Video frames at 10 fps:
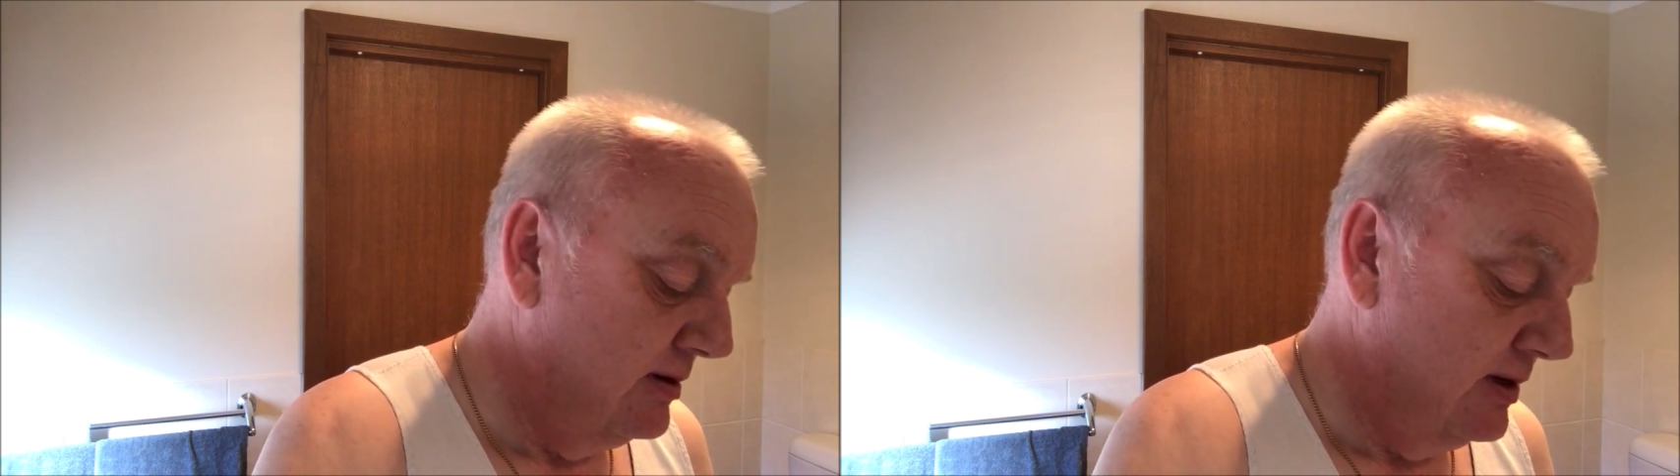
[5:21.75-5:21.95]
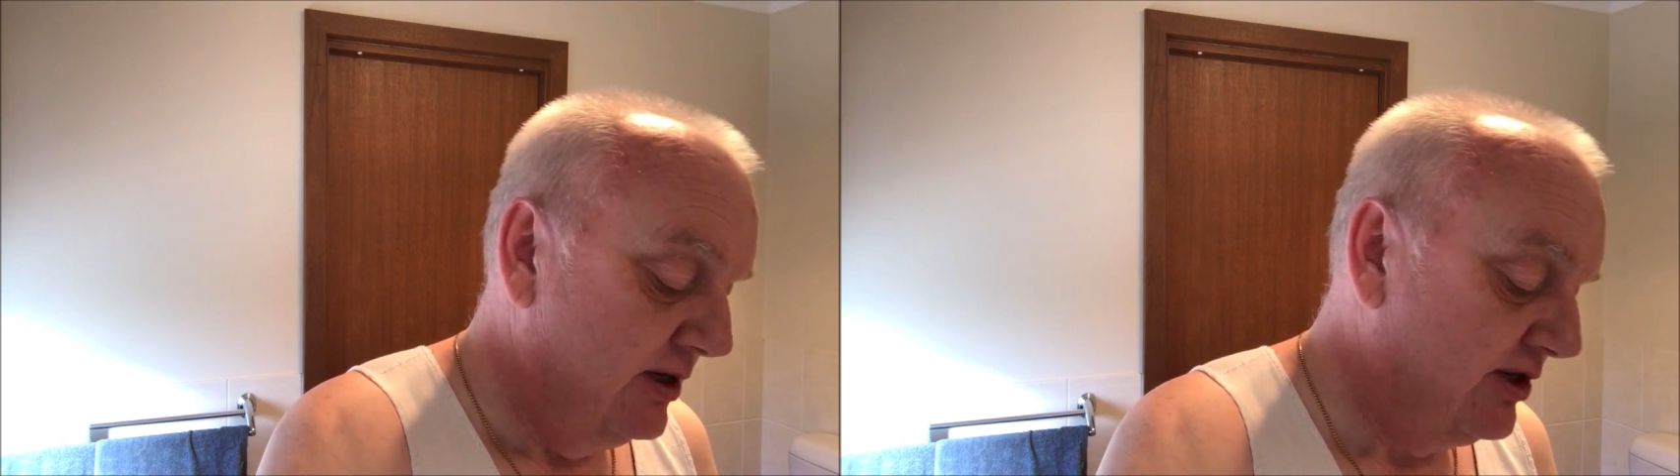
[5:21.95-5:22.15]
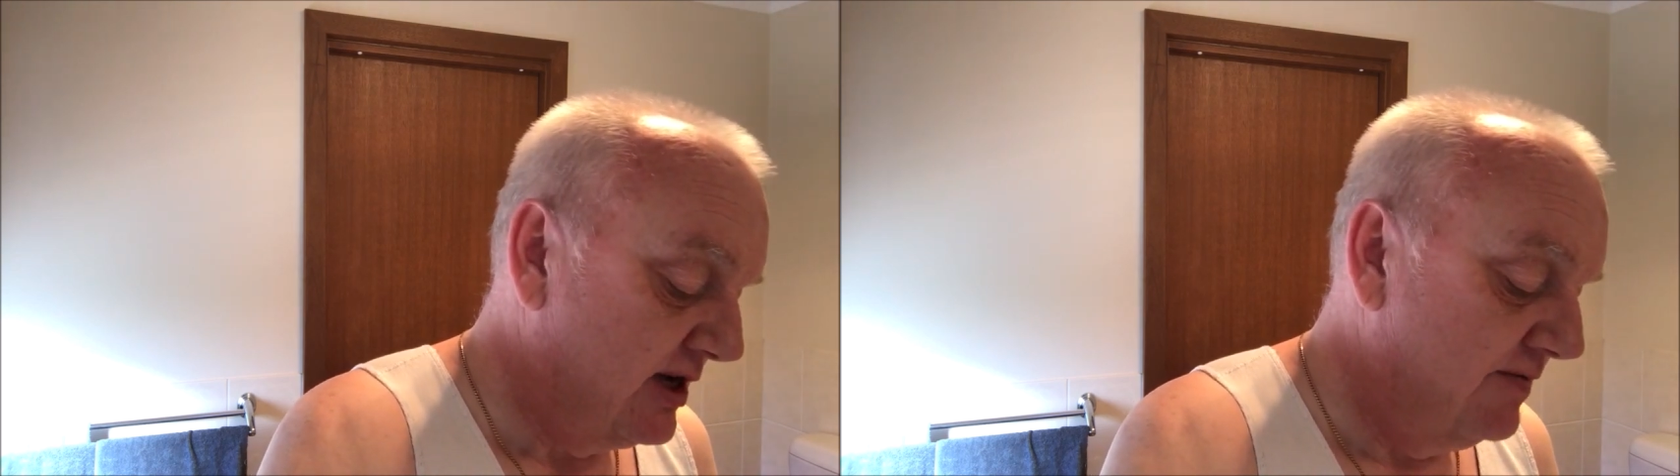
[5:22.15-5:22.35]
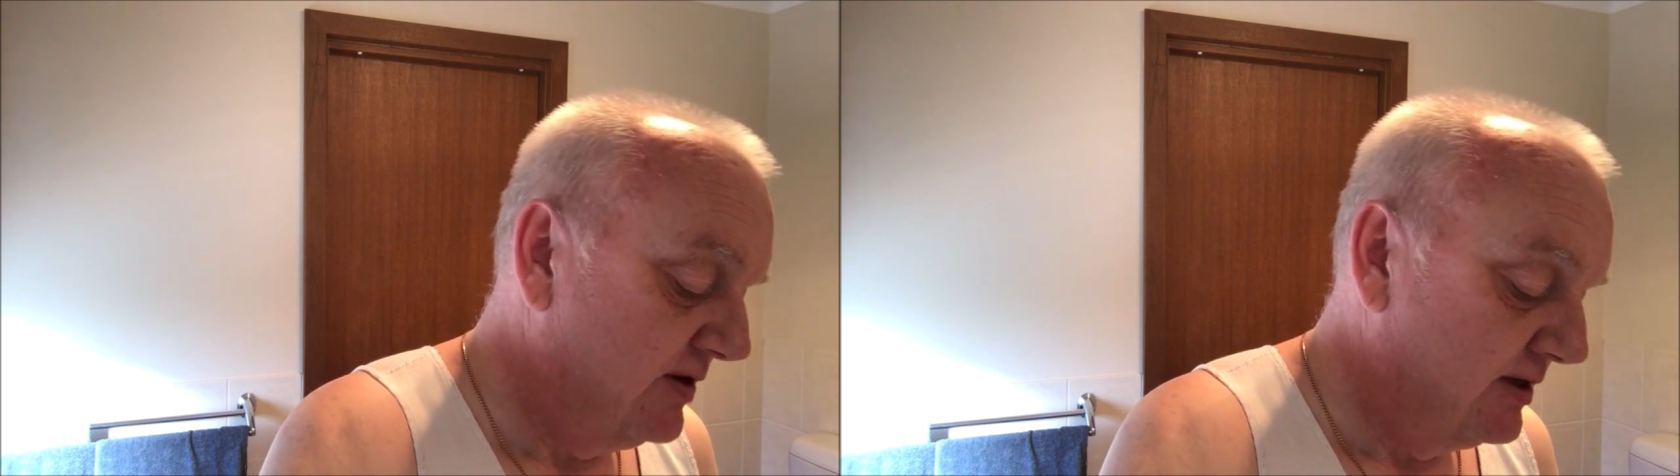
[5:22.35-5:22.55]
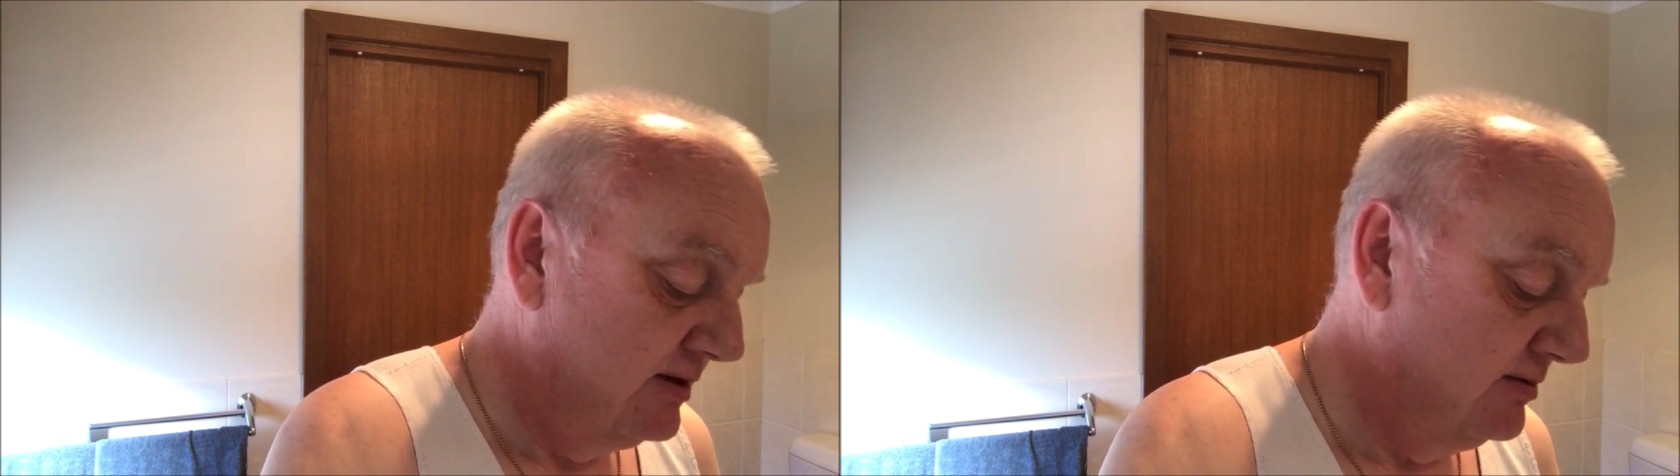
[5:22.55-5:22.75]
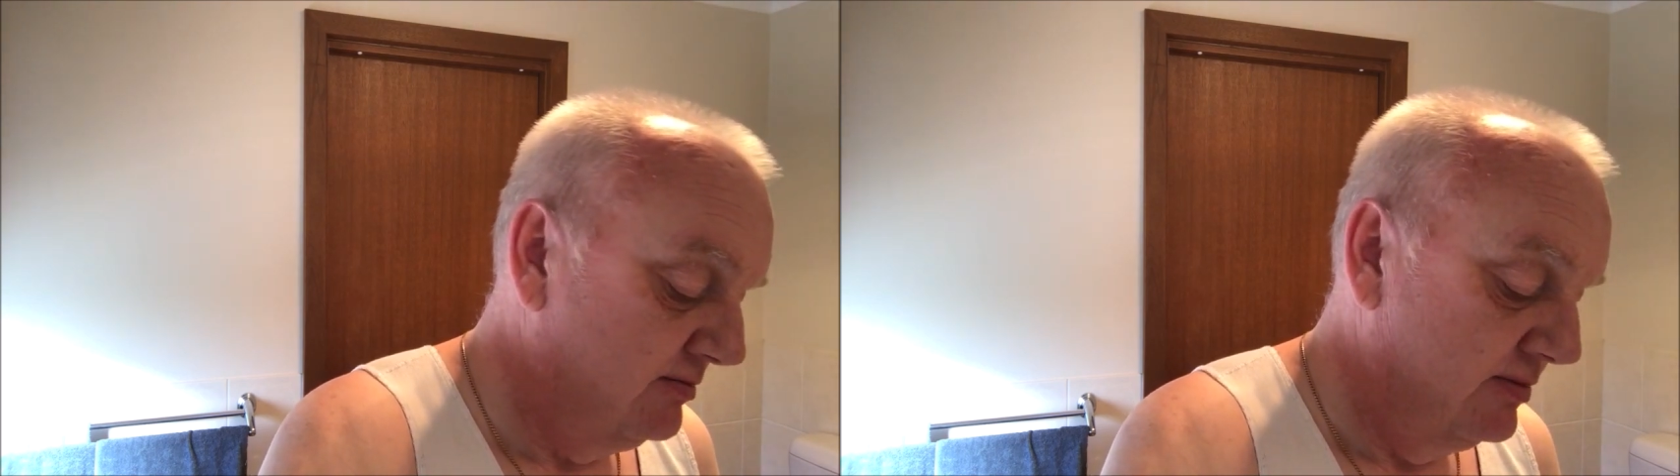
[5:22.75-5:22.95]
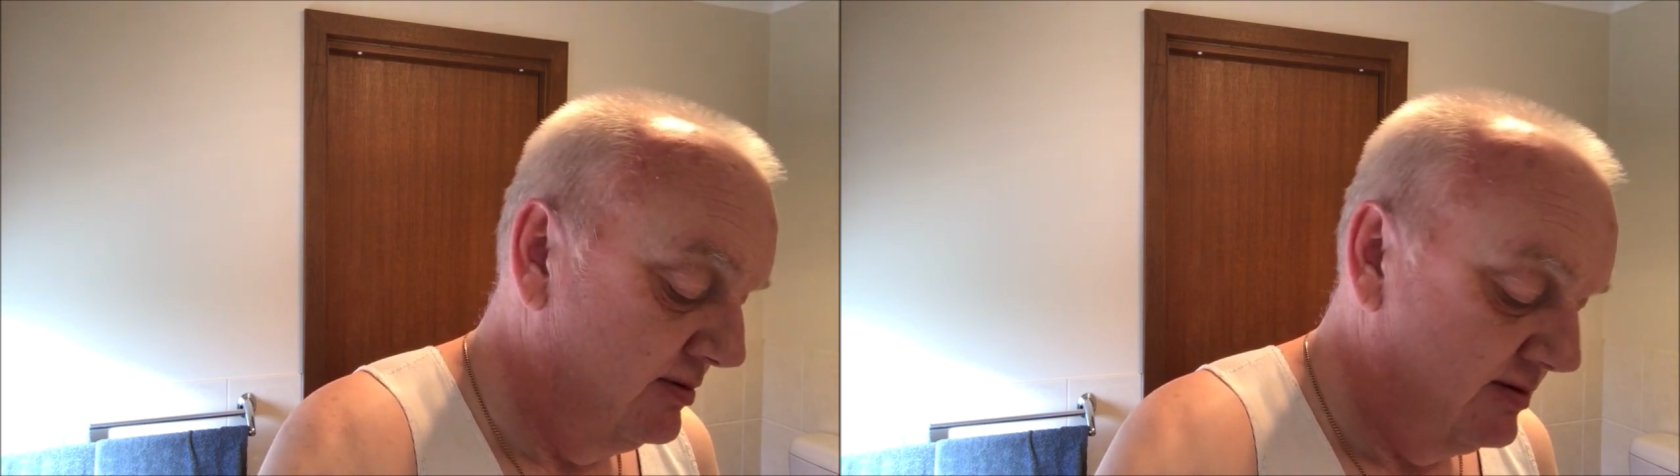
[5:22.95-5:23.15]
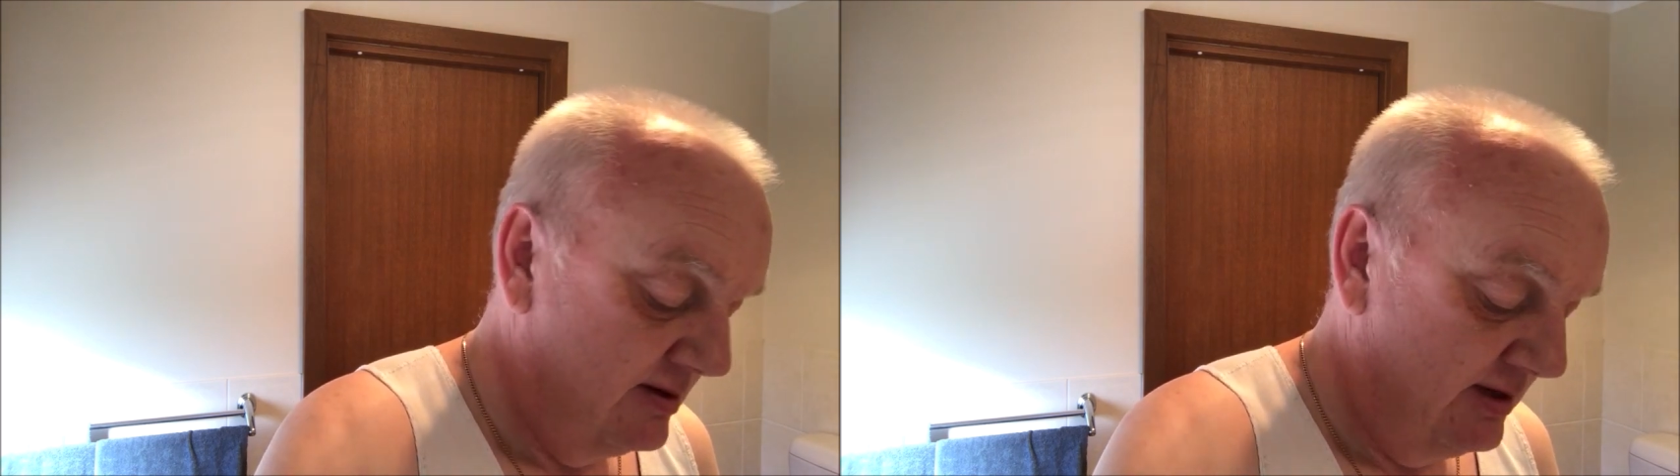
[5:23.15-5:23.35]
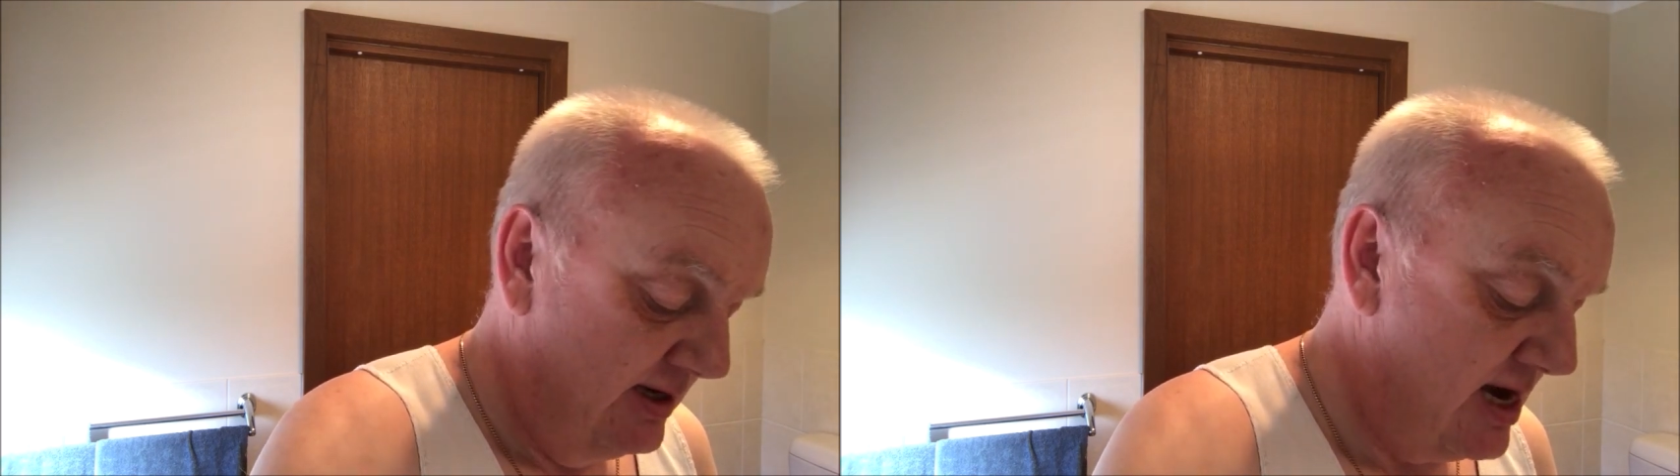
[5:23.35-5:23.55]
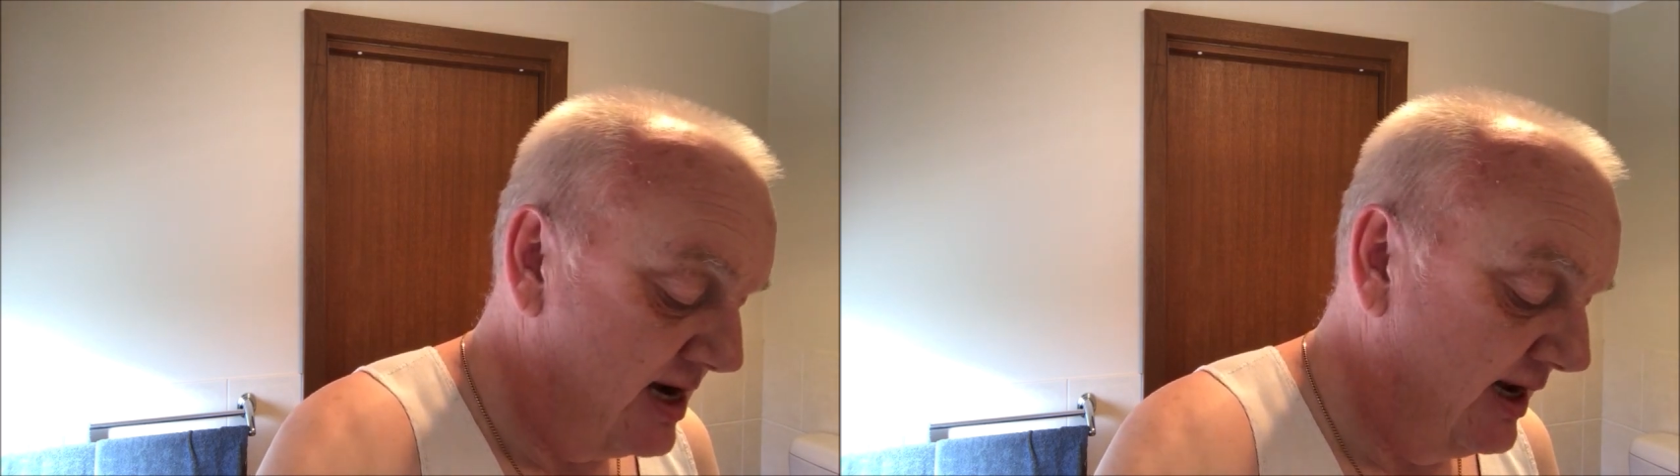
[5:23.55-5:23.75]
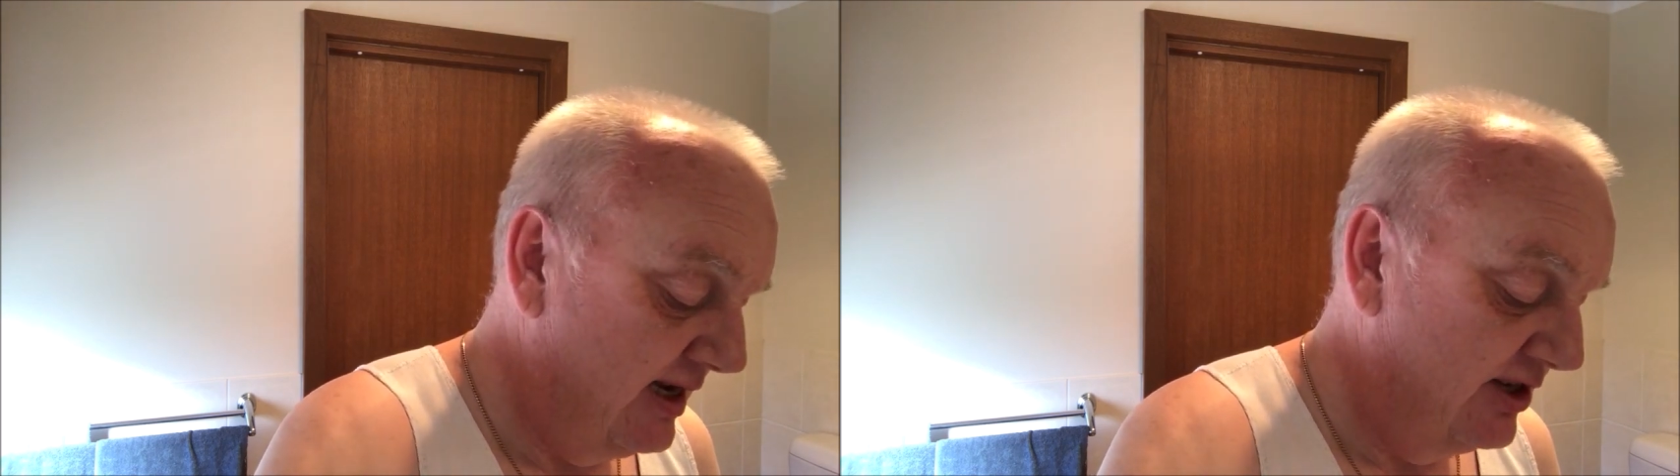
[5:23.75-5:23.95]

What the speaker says: discovered Yaki